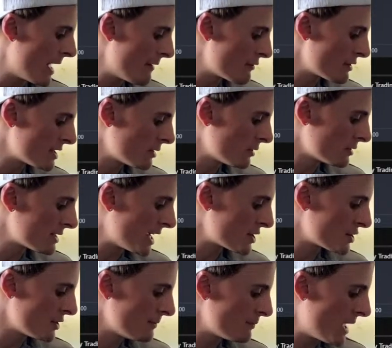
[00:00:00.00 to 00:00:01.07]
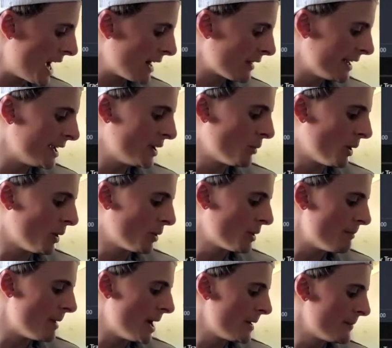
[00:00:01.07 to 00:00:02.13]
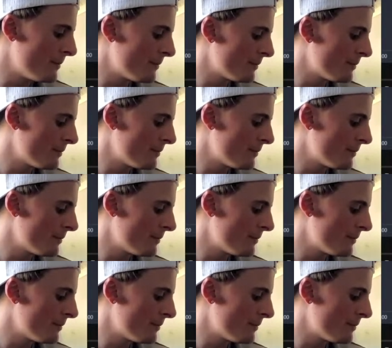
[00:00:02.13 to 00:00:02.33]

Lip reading: every single session. Ali, welcome, mate.